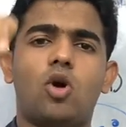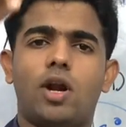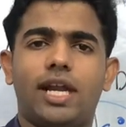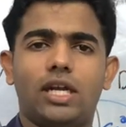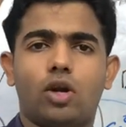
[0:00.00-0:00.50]

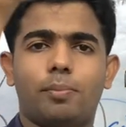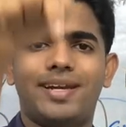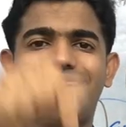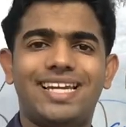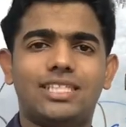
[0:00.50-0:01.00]
condyle or
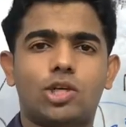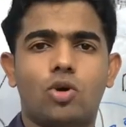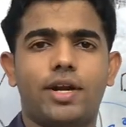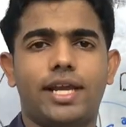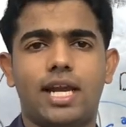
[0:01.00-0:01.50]
medial
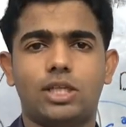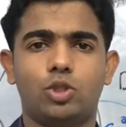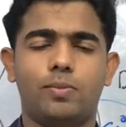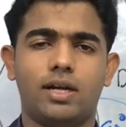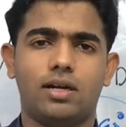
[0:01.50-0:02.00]
intercondylar
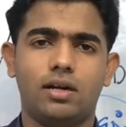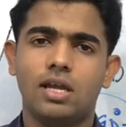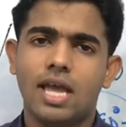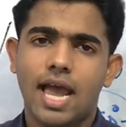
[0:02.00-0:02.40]
tubercle,